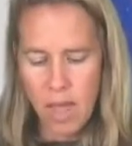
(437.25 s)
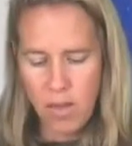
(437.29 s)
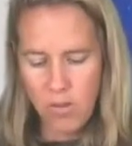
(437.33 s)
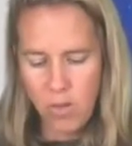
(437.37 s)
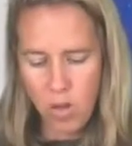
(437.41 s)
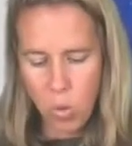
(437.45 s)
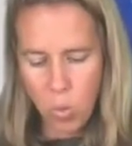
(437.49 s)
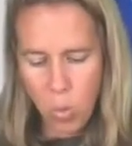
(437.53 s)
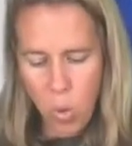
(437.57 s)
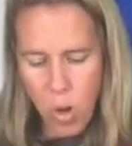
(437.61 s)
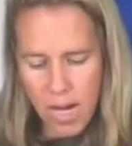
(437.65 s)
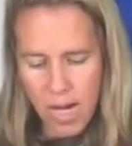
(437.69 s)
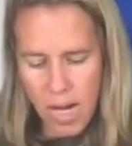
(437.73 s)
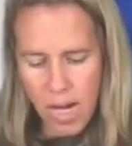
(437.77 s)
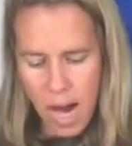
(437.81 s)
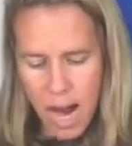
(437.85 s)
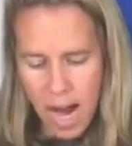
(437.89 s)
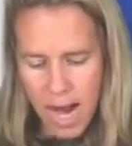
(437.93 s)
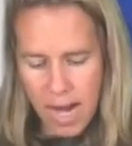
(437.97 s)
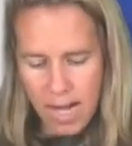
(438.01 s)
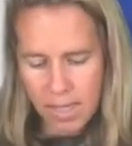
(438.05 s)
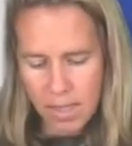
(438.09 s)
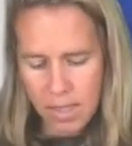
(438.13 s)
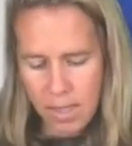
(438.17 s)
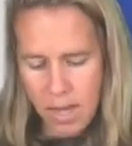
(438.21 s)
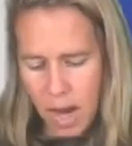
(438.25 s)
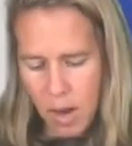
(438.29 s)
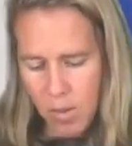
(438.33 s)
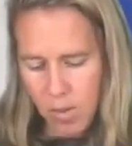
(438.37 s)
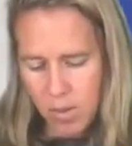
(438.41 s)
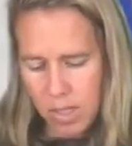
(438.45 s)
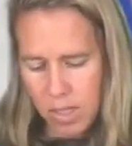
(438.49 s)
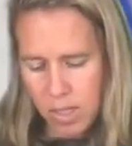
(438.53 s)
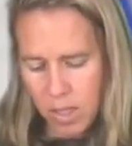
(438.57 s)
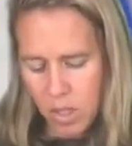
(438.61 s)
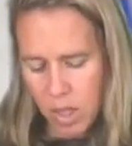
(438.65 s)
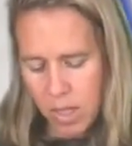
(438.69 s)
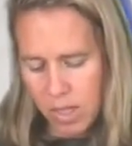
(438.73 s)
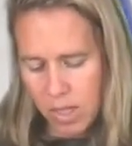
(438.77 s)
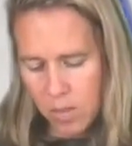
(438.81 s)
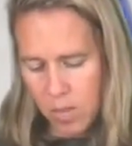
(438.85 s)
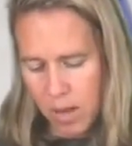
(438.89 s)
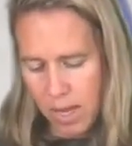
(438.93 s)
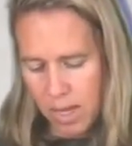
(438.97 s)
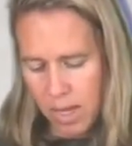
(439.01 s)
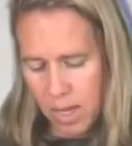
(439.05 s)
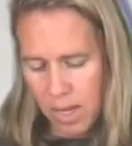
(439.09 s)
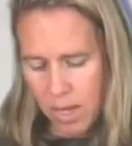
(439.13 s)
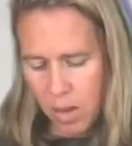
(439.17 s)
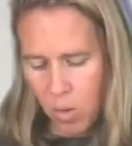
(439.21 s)
If you want eyes, I would suggest
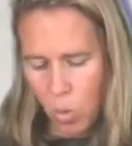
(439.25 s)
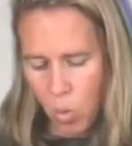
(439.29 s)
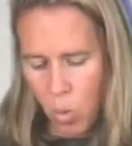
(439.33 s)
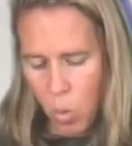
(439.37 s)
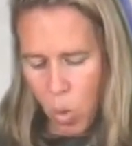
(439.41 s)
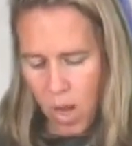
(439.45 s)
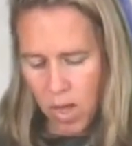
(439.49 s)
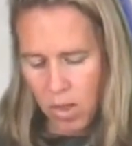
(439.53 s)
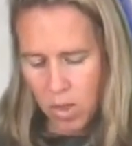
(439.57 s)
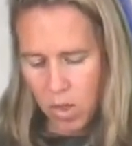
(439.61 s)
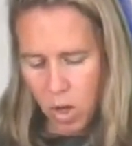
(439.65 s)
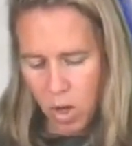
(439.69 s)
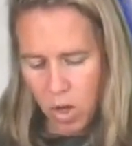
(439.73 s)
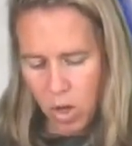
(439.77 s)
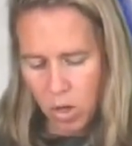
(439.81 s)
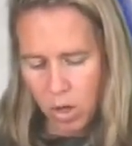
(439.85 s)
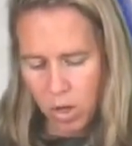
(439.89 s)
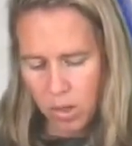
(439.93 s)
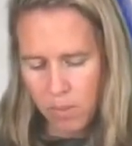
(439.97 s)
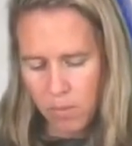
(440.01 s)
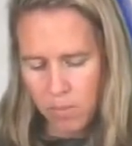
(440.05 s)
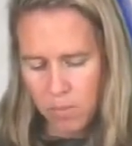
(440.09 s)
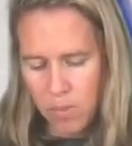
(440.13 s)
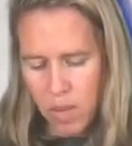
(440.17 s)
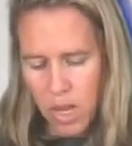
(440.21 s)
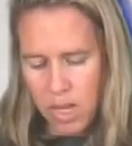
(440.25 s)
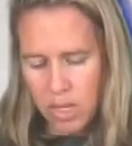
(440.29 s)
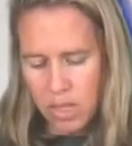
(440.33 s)
making it 1 longer.